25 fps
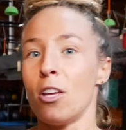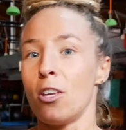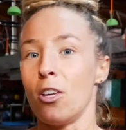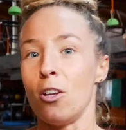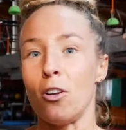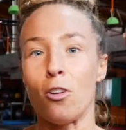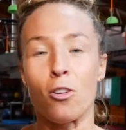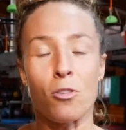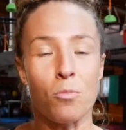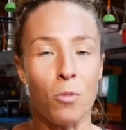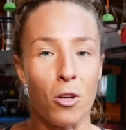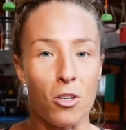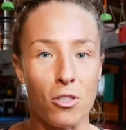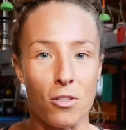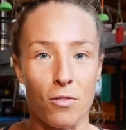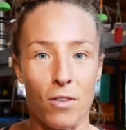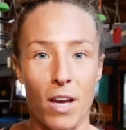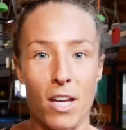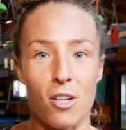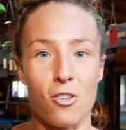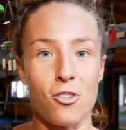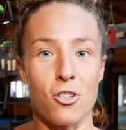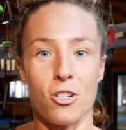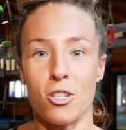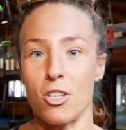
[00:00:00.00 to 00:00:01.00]
you lose
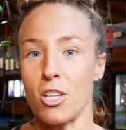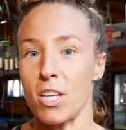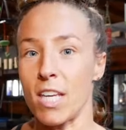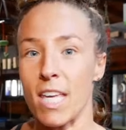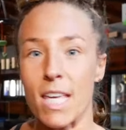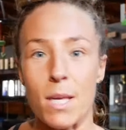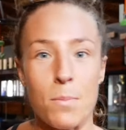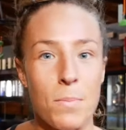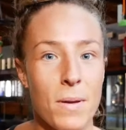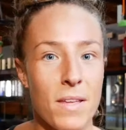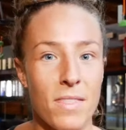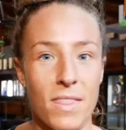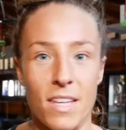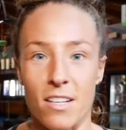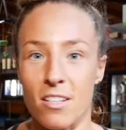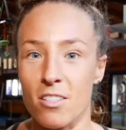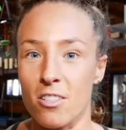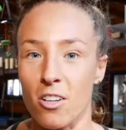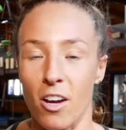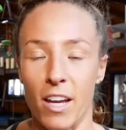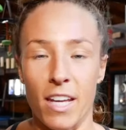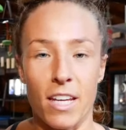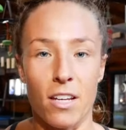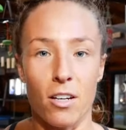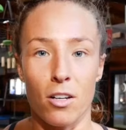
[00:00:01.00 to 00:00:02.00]
motivation, and you keep in this
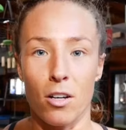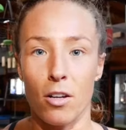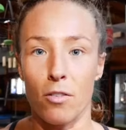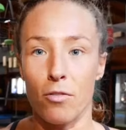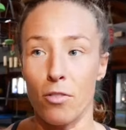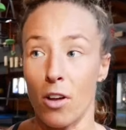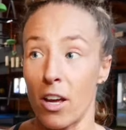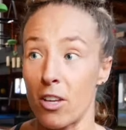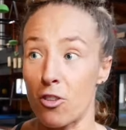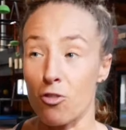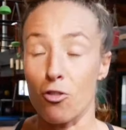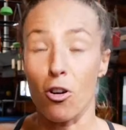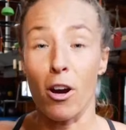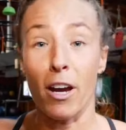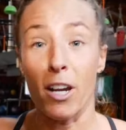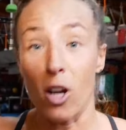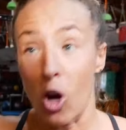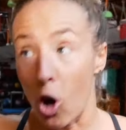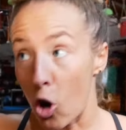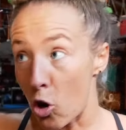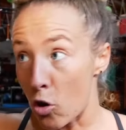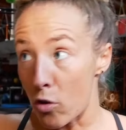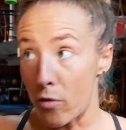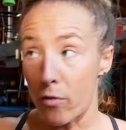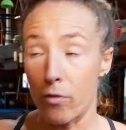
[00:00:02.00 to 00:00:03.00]
cycle of like trying
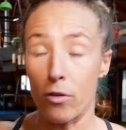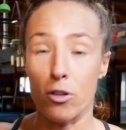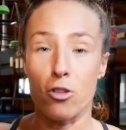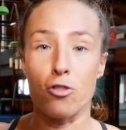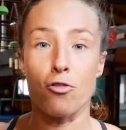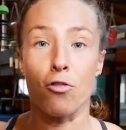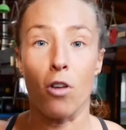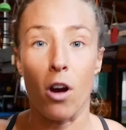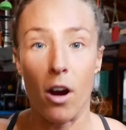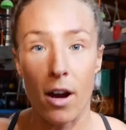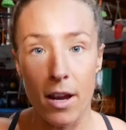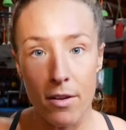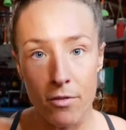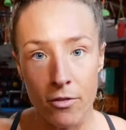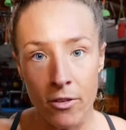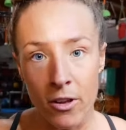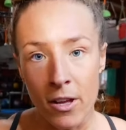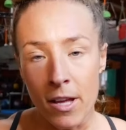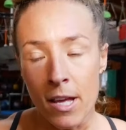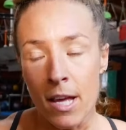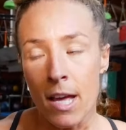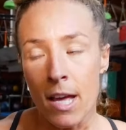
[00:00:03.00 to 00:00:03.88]
to overstrive.